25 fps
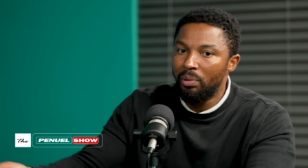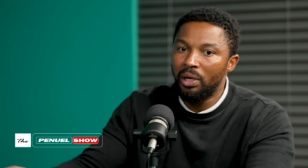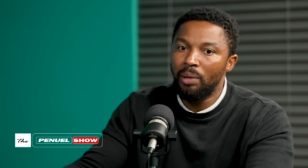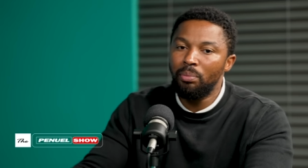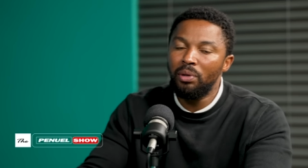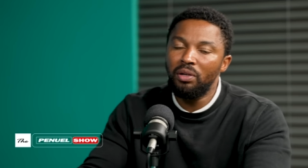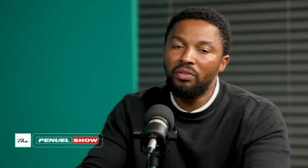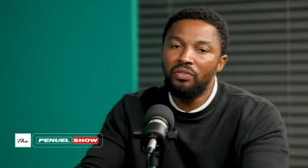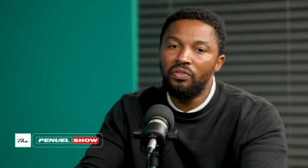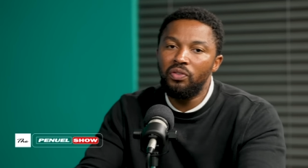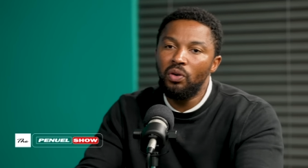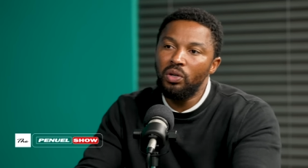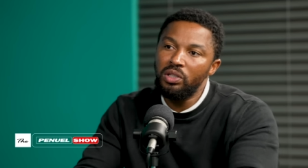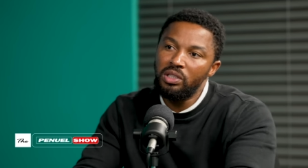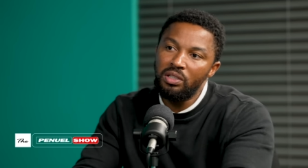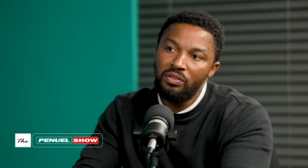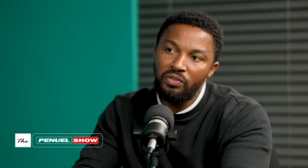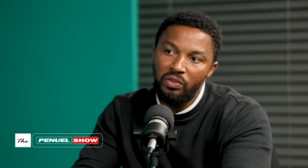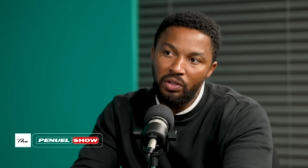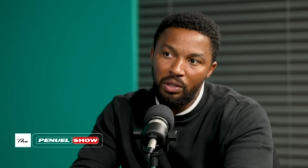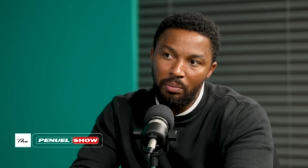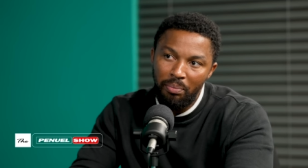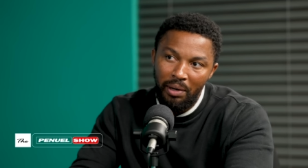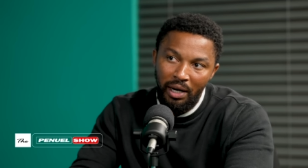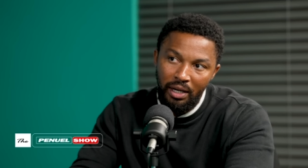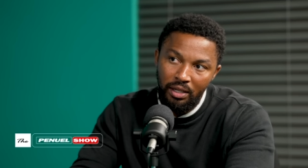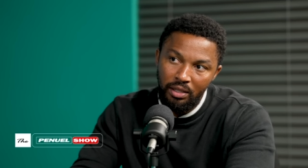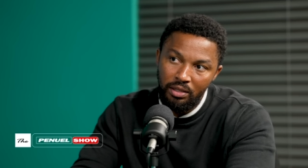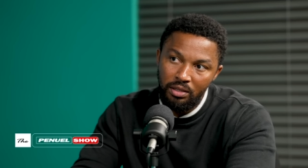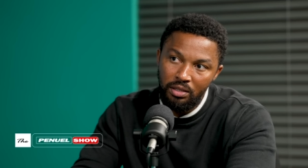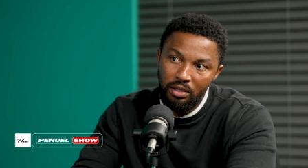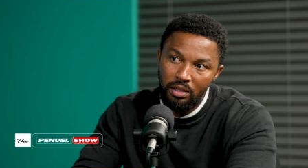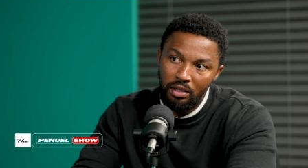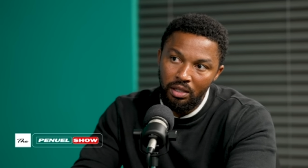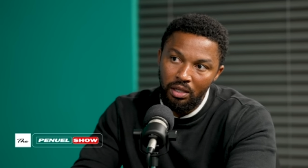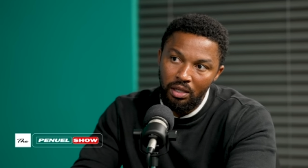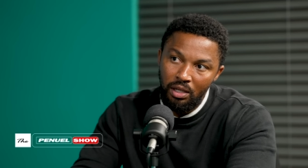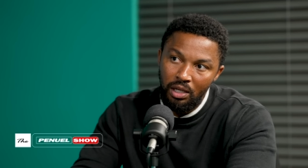But I'm not voting for the
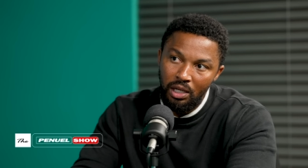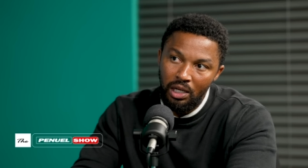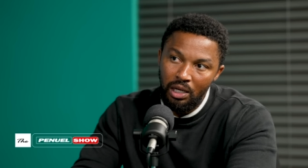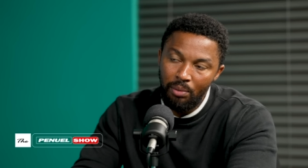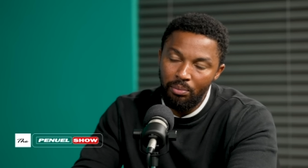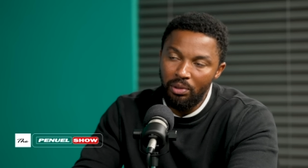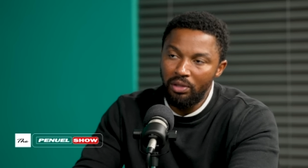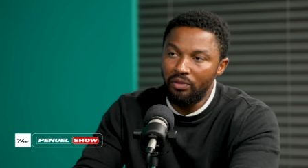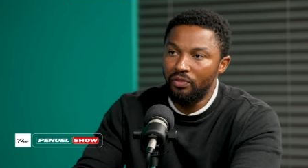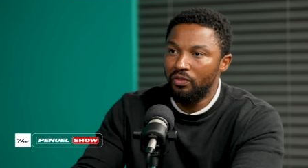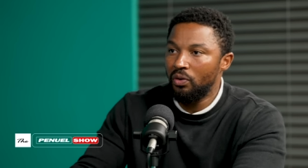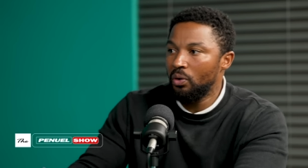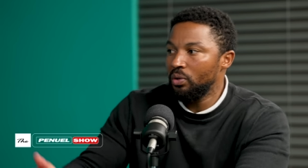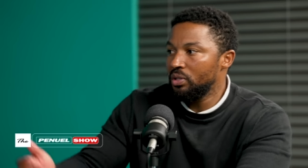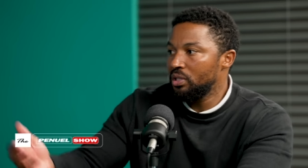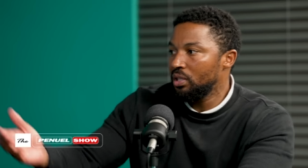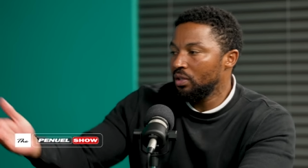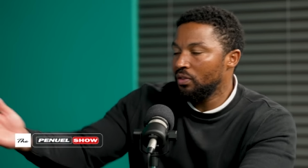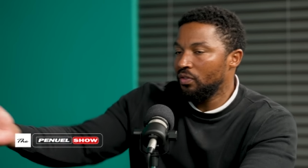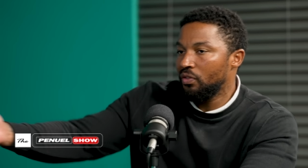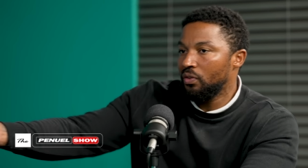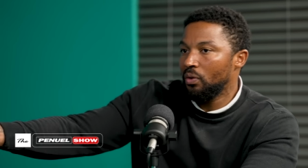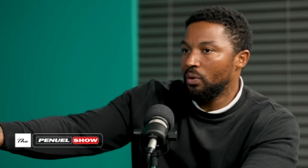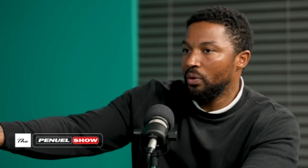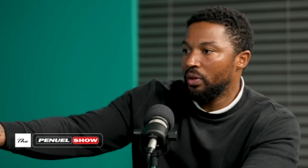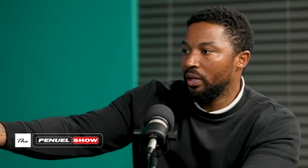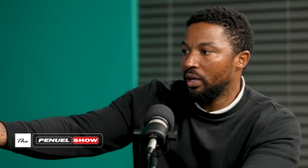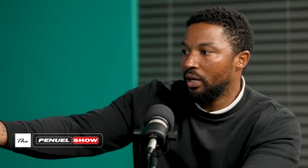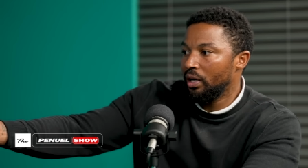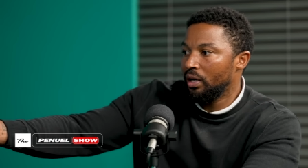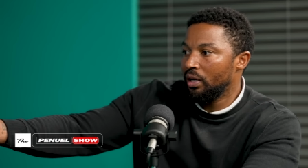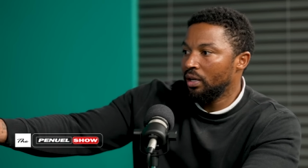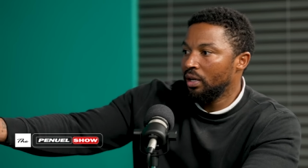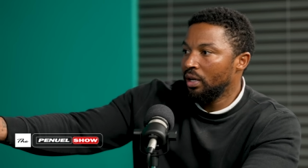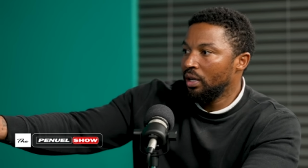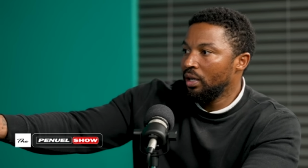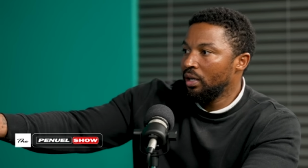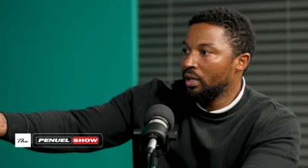pilot. I'm not voting for
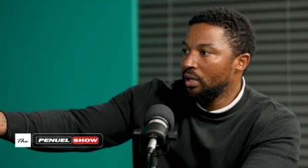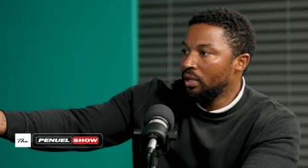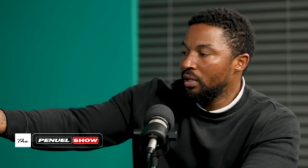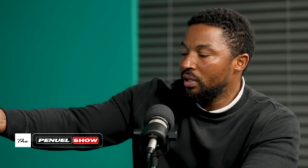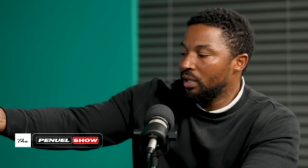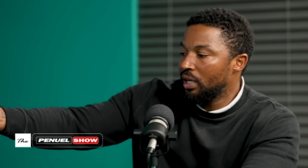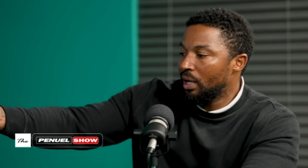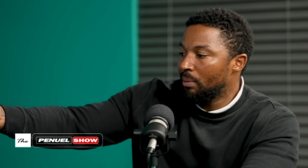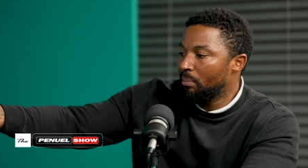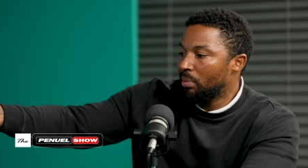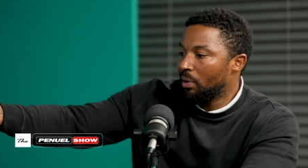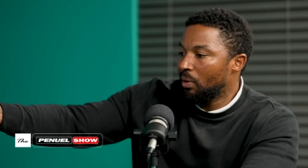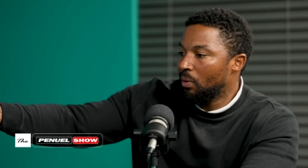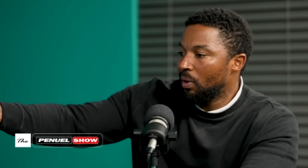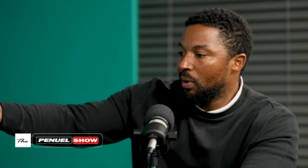the number